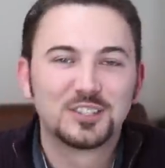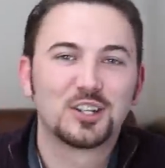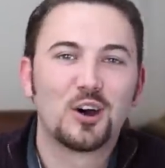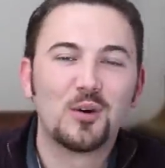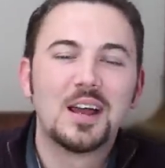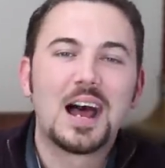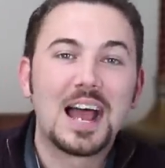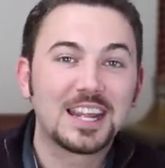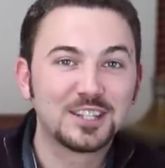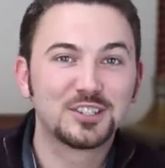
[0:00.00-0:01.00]
So
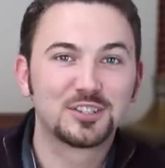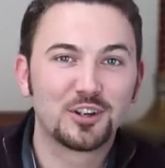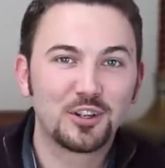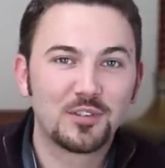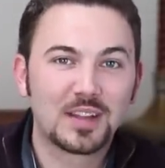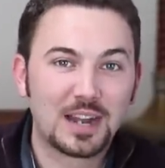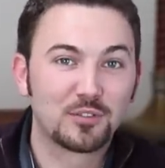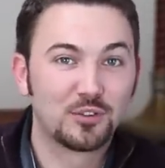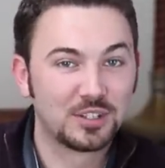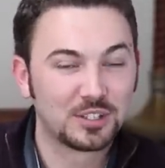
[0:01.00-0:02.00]
I can assure you that
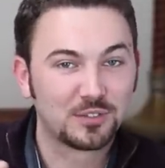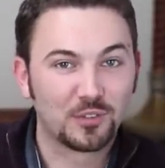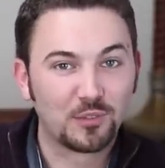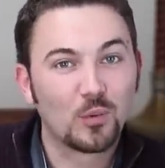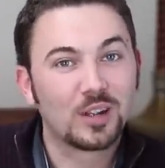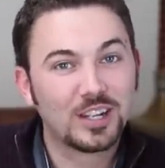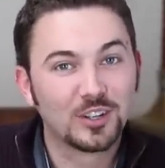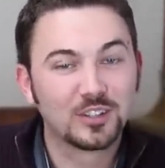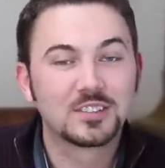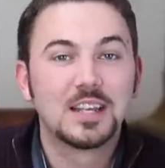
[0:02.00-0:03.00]
after doing this for four
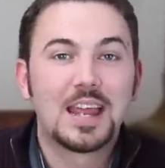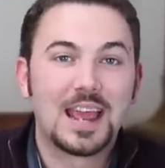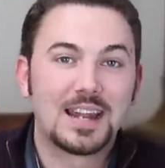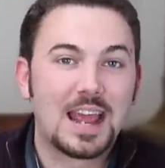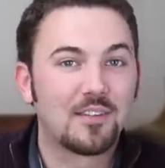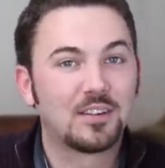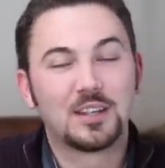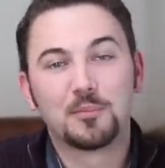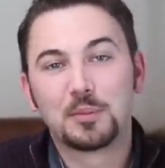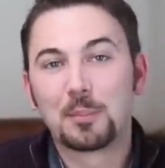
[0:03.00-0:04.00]
years and
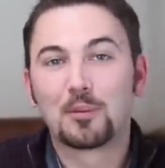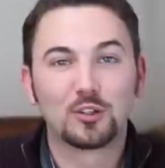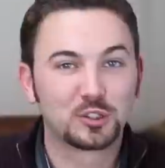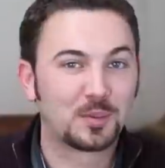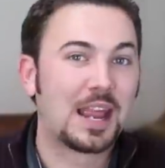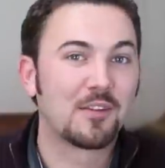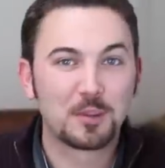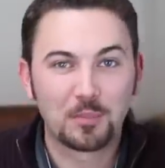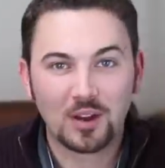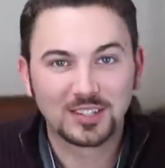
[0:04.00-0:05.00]
having been approached by
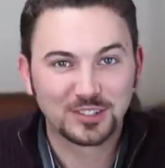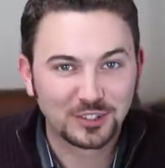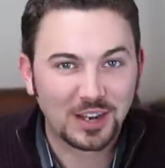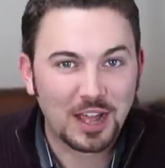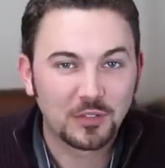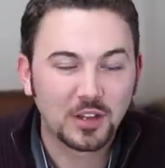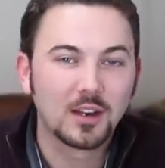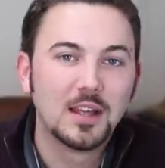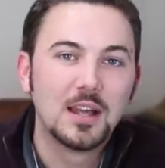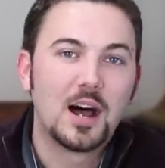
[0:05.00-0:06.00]
every processor out
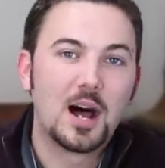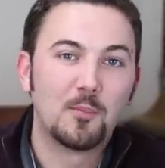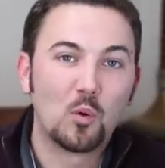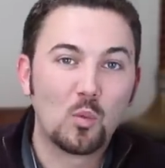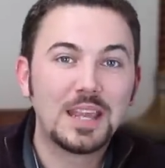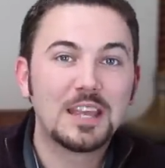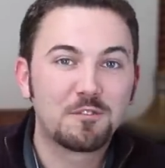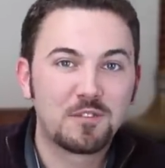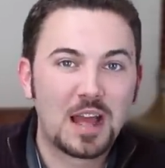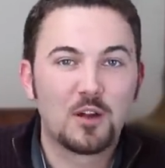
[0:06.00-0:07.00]
there, um, we
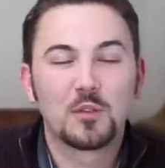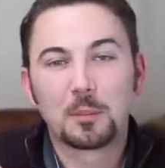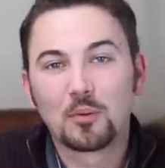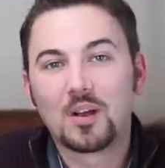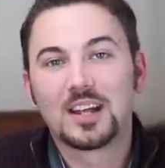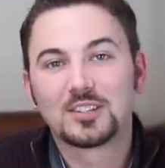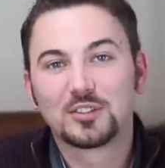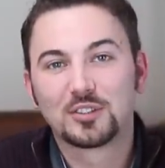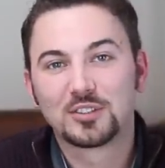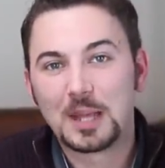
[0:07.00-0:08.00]
have found the
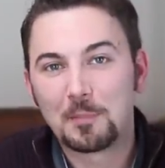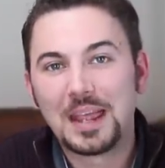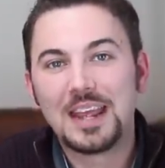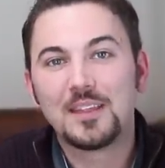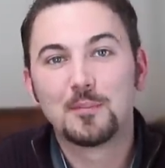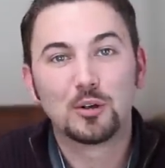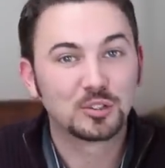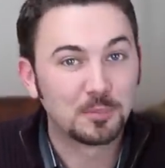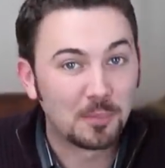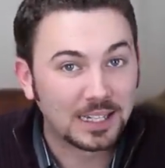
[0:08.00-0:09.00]
processors that pay the
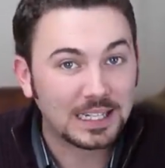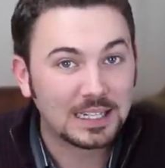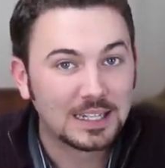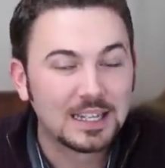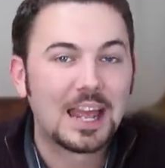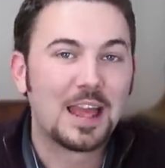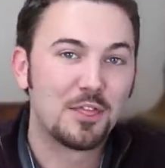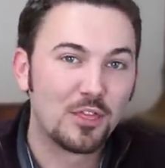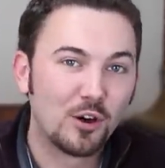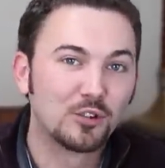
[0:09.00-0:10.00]
most money,
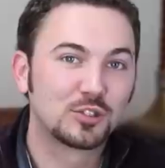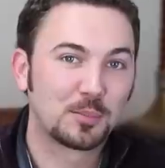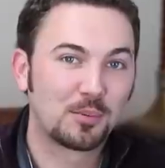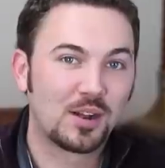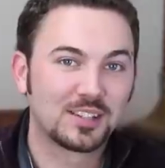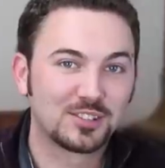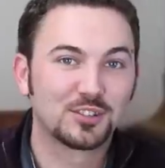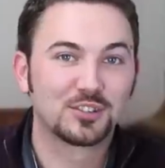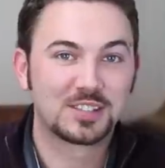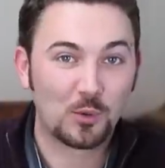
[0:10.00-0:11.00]
and those are the
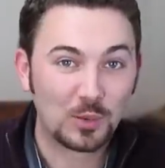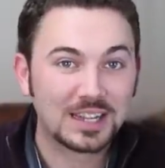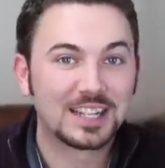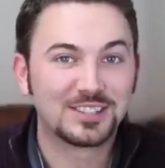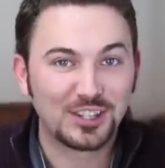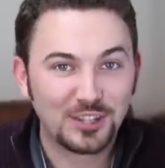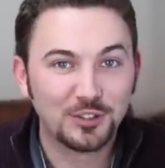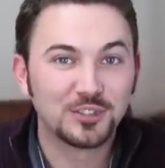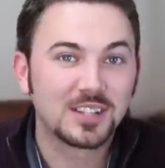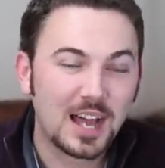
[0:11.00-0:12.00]
processors that we like to
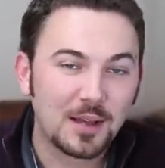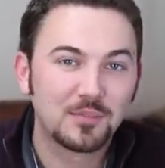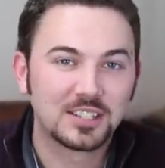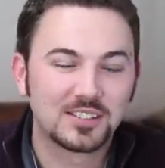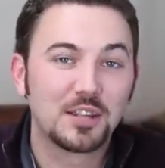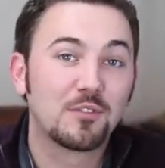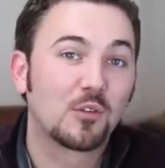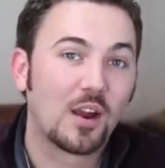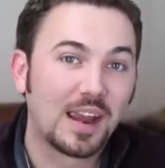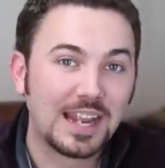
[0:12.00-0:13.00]
use, obviously,
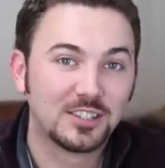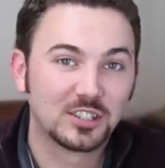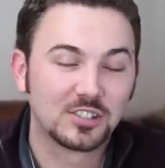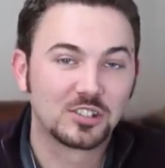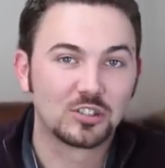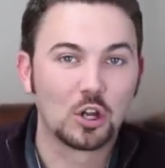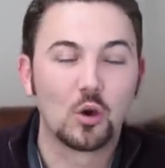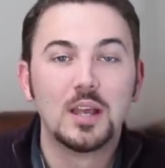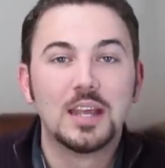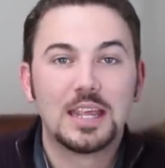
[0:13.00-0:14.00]
for our agents.
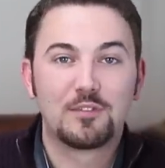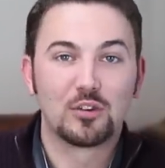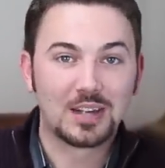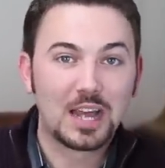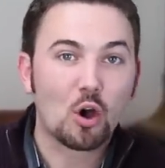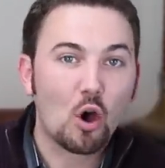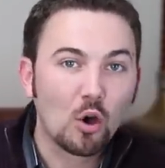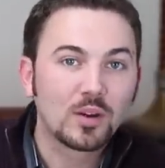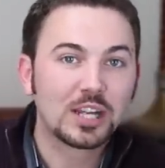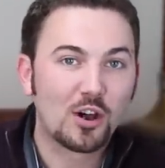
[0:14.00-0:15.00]
So if you're not
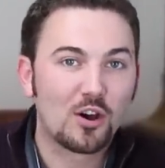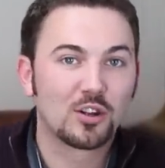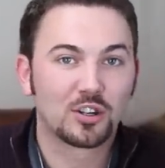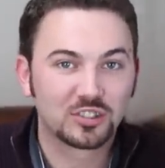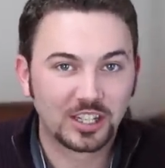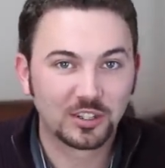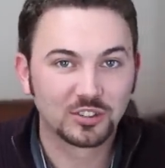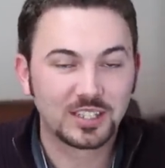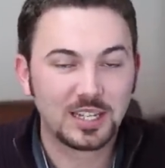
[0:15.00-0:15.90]
already on our sales